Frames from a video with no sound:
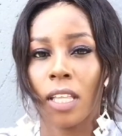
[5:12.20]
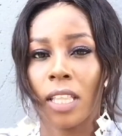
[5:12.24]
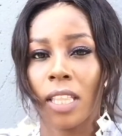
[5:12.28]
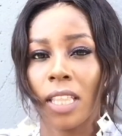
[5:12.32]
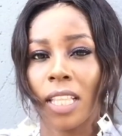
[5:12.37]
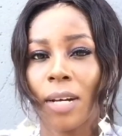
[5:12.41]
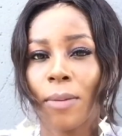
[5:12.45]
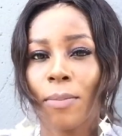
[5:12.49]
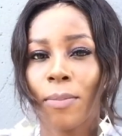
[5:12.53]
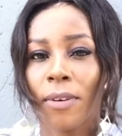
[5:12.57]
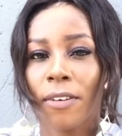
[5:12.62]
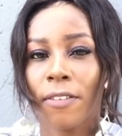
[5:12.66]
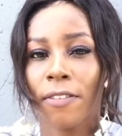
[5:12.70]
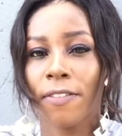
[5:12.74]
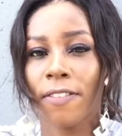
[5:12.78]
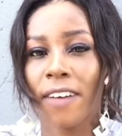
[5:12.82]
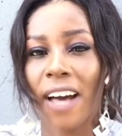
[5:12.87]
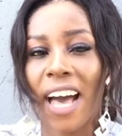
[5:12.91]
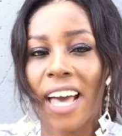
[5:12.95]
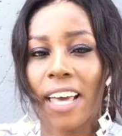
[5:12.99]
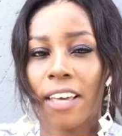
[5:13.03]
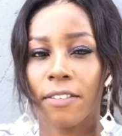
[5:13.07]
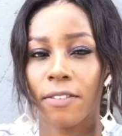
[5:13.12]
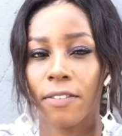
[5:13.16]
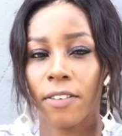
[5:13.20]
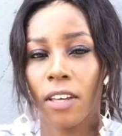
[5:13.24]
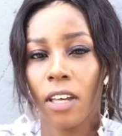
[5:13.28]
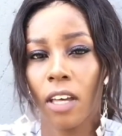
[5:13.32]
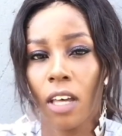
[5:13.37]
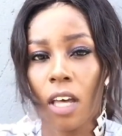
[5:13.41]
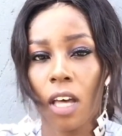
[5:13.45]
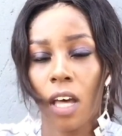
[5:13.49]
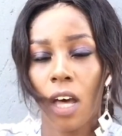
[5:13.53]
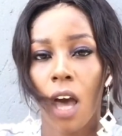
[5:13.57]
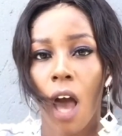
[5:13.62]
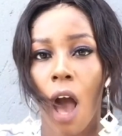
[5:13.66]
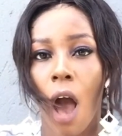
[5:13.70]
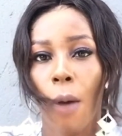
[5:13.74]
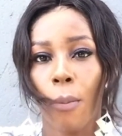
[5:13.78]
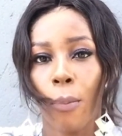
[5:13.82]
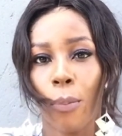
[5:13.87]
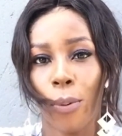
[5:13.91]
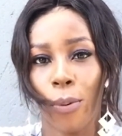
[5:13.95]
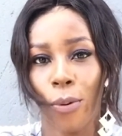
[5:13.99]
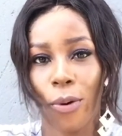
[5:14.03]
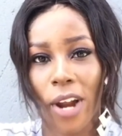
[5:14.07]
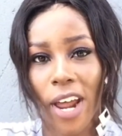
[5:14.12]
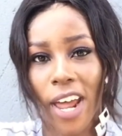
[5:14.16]
Number five,
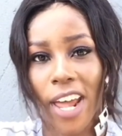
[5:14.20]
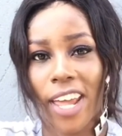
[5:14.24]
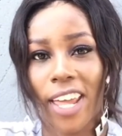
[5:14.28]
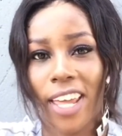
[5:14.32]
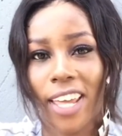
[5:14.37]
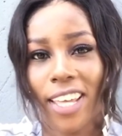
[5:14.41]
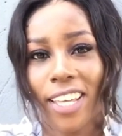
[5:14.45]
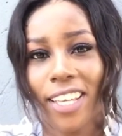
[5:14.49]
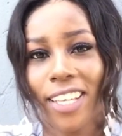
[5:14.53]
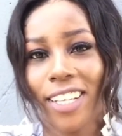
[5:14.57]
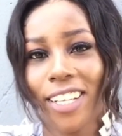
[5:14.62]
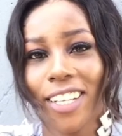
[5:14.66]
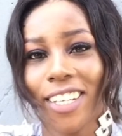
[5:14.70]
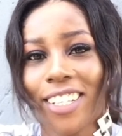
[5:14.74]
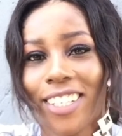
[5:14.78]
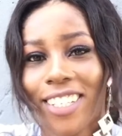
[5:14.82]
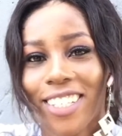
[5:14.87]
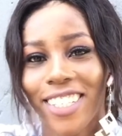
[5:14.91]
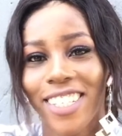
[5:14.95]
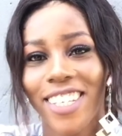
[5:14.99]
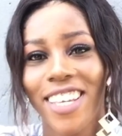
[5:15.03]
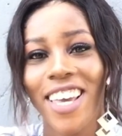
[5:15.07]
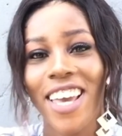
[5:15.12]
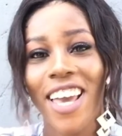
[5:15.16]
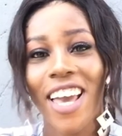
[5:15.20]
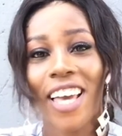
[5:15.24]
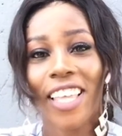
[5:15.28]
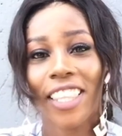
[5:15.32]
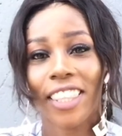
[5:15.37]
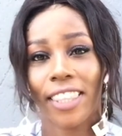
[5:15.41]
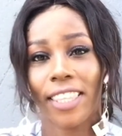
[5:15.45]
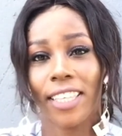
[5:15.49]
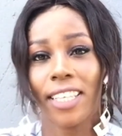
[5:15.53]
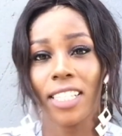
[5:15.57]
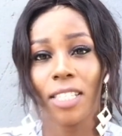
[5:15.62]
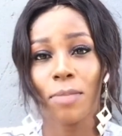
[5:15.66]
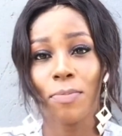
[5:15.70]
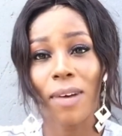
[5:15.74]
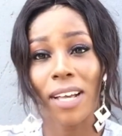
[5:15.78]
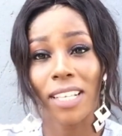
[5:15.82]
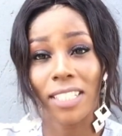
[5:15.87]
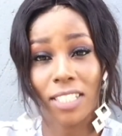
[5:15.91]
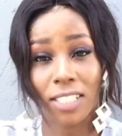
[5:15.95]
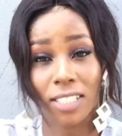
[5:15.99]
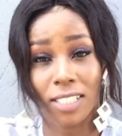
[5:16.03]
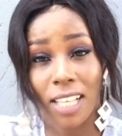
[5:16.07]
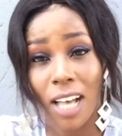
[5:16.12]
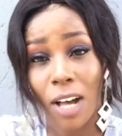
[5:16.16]
pray this
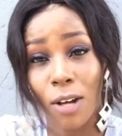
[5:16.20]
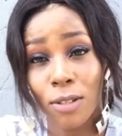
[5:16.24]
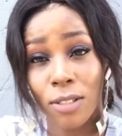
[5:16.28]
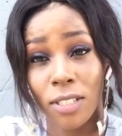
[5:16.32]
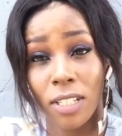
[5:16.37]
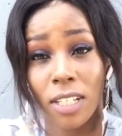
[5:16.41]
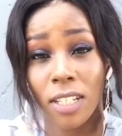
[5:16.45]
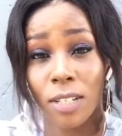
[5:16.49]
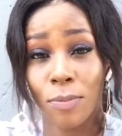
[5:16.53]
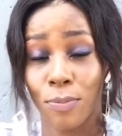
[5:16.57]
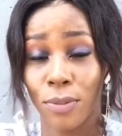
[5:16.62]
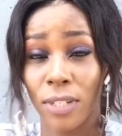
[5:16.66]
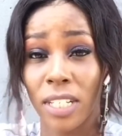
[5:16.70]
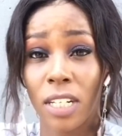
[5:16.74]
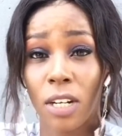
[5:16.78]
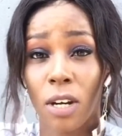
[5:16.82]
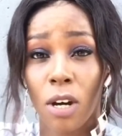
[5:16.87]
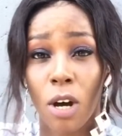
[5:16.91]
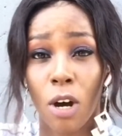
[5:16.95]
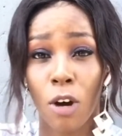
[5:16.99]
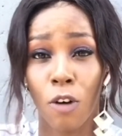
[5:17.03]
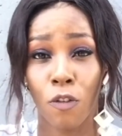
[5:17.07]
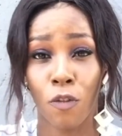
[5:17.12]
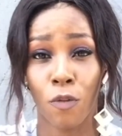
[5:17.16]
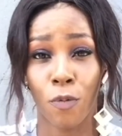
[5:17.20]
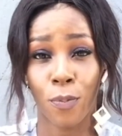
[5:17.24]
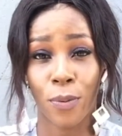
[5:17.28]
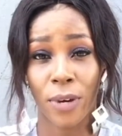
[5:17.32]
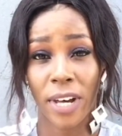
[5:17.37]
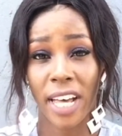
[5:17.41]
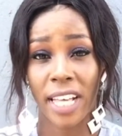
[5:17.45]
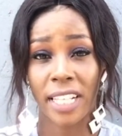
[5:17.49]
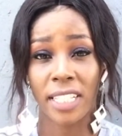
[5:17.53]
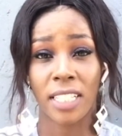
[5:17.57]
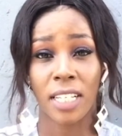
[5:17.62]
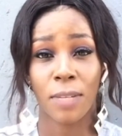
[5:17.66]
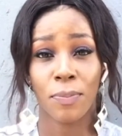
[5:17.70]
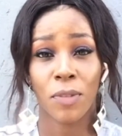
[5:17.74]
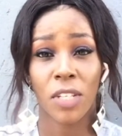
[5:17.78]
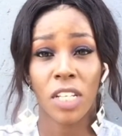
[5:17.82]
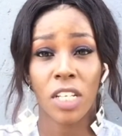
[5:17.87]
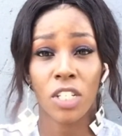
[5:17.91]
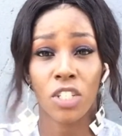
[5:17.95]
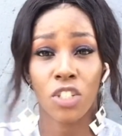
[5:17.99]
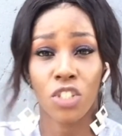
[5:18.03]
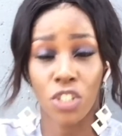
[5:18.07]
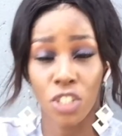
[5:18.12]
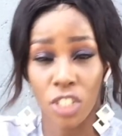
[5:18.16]
might sound a bit off, but
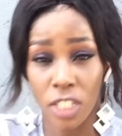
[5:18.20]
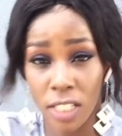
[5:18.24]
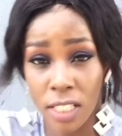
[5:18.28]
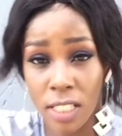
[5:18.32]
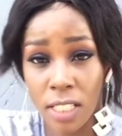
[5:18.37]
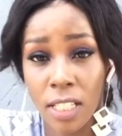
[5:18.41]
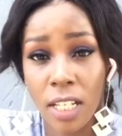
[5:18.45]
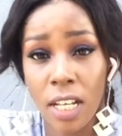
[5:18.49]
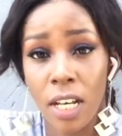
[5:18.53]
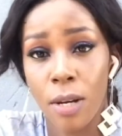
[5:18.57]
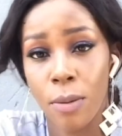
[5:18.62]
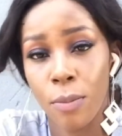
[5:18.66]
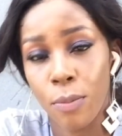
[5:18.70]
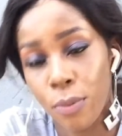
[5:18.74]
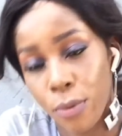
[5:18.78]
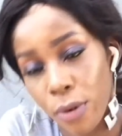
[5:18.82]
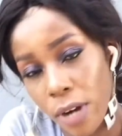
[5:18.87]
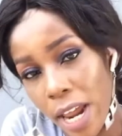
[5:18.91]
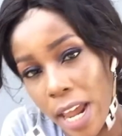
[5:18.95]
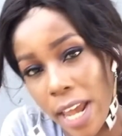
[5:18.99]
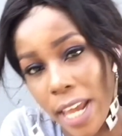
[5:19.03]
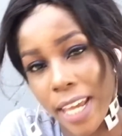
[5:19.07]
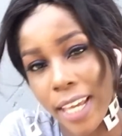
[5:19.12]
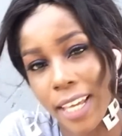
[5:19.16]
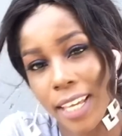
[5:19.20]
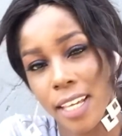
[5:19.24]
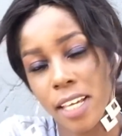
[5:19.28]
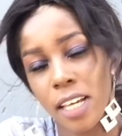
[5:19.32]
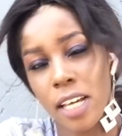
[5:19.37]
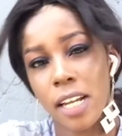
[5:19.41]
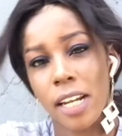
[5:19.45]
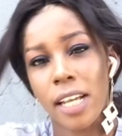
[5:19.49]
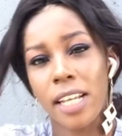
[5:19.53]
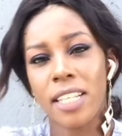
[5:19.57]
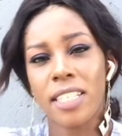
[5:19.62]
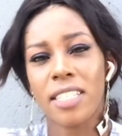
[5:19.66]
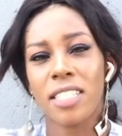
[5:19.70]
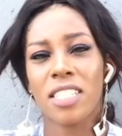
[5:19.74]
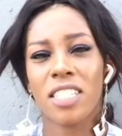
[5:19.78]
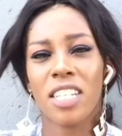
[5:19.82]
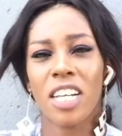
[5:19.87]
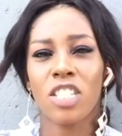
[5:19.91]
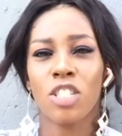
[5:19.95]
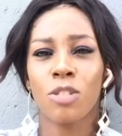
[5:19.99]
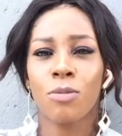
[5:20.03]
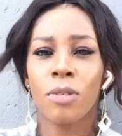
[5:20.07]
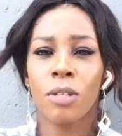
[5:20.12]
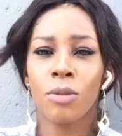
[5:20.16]
just pray. Ladies and
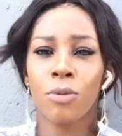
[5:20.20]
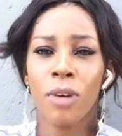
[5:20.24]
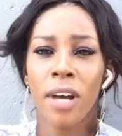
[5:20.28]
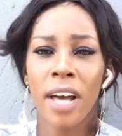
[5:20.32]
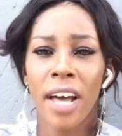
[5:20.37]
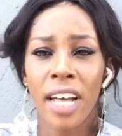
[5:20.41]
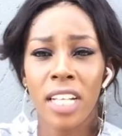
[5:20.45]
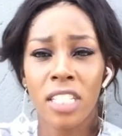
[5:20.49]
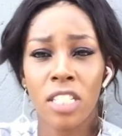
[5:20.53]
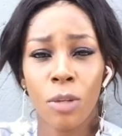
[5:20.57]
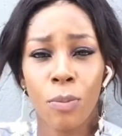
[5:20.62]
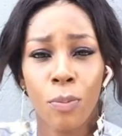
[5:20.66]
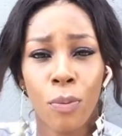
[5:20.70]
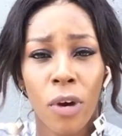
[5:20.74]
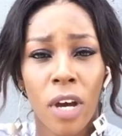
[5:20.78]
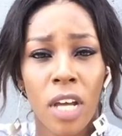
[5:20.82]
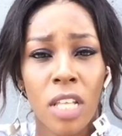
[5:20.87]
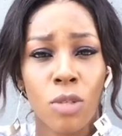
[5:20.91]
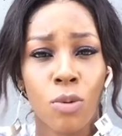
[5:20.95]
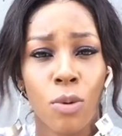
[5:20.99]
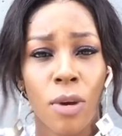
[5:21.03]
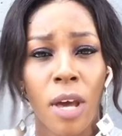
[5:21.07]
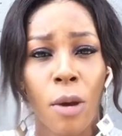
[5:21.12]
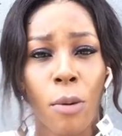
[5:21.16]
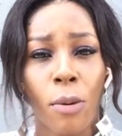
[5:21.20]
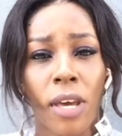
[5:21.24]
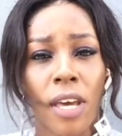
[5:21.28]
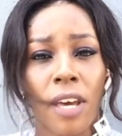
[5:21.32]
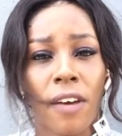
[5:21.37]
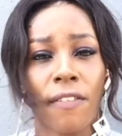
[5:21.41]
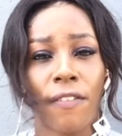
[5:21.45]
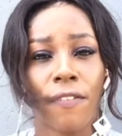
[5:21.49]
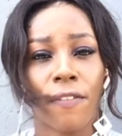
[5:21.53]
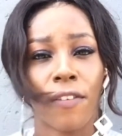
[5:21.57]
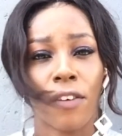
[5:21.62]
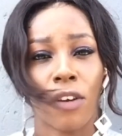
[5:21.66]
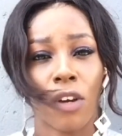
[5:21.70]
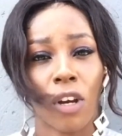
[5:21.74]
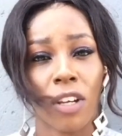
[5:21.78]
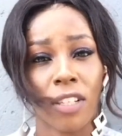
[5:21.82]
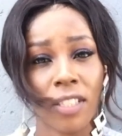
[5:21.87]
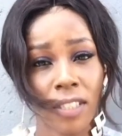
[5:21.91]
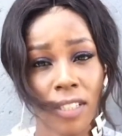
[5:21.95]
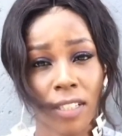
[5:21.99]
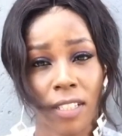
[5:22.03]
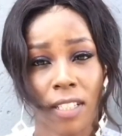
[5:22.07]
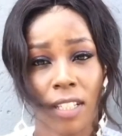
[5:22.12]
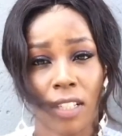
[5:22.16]
gentlemen, we're at a point where we have
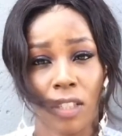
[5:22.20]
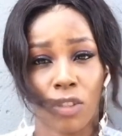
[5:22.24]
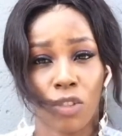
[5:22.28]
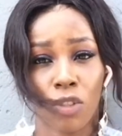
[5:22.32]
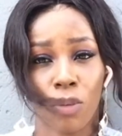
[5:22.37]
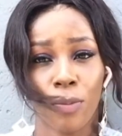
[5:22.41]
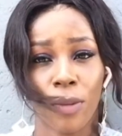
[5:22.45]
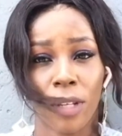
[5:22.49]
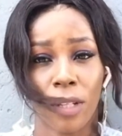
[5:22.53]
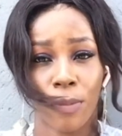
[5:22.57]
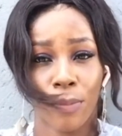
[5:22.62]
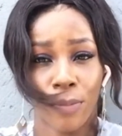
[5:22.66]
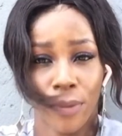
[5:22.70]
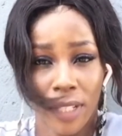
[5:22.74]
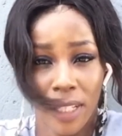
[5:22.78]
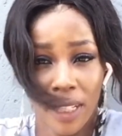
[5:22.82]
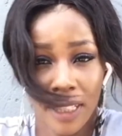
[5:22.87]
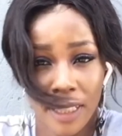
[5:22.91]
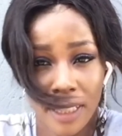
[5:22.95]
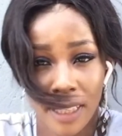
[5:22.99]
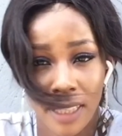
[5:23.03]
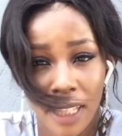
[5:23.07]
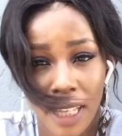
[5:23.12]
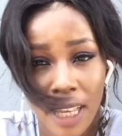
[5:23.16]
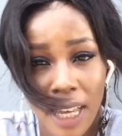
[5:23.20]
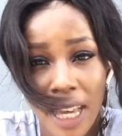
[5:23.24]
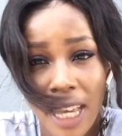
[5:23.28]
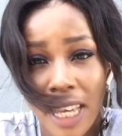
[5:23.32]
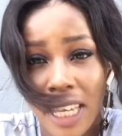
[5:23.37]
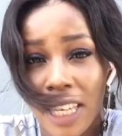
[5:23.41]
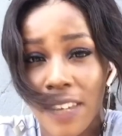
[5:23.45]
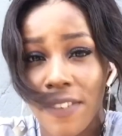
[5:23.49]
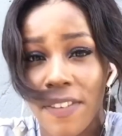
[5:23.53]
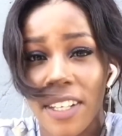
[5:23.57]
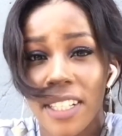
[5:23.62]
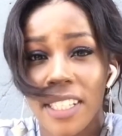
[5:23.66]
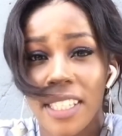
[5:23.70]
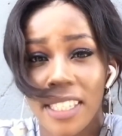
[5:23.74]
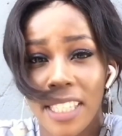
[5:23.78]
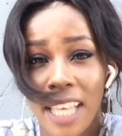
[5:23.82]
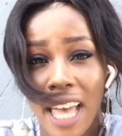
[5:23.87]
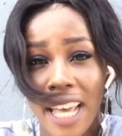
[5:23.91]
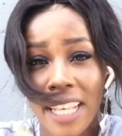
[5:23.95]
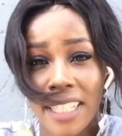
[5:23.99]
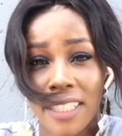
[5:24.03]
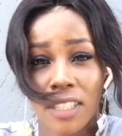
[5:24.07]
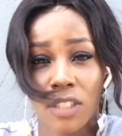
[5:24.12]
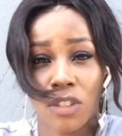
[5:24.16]
lost it as human beings. Even
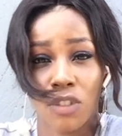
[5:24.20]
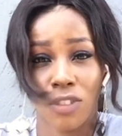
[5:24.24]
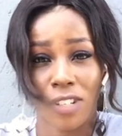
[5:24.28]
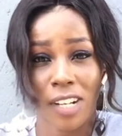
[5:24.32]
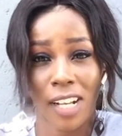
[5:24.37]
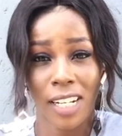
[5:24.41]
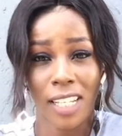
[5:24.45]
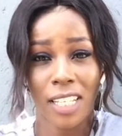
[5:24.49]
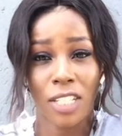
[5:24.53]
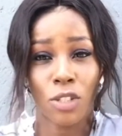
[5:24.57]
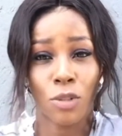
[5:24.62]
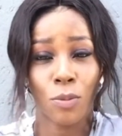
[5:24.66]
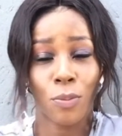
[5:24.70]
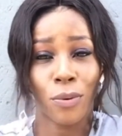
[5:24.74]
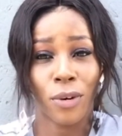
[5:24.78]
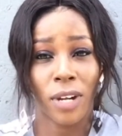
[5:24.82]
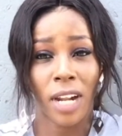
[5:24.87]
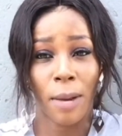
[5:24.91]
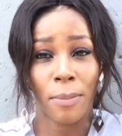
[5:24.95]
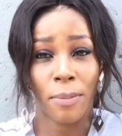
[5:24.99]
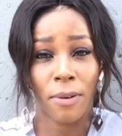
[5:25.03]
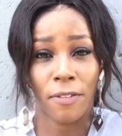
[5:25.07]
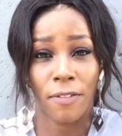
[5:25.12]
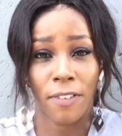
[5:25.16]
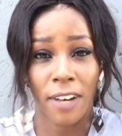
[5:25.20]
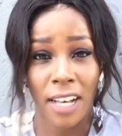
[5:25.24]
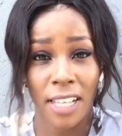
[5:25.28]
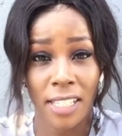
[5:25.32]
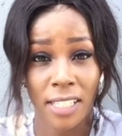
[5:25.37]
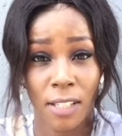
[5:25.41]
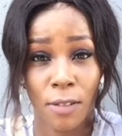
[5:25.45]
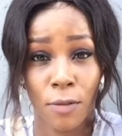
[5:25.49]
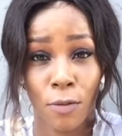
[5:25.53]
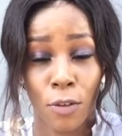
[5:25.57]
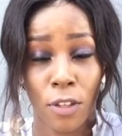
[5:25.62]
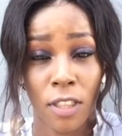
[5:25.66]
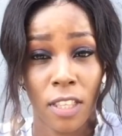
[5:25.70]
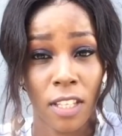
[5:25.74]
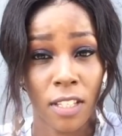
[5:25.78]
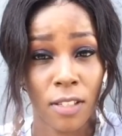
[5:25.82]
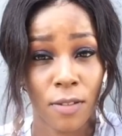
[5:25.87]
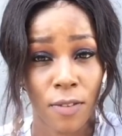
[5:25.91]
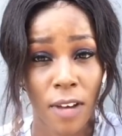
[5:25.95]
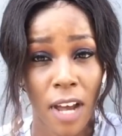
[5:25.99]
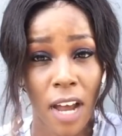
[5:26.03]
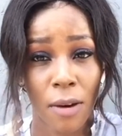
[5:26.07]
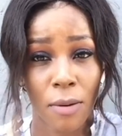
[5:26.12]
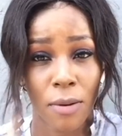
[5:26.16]
science is struggling to put up a vaccine for
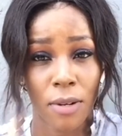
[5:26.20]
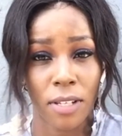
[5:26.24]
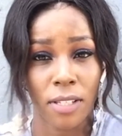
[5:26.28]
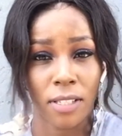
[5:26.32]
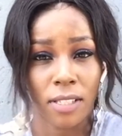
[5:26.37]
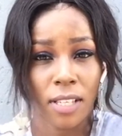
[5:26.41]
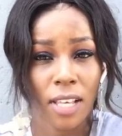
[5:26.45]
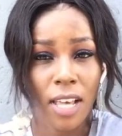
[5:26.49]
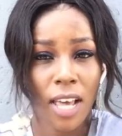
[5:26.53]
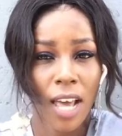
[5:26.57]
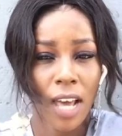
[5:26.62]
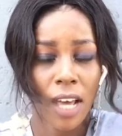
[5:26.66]
this virus.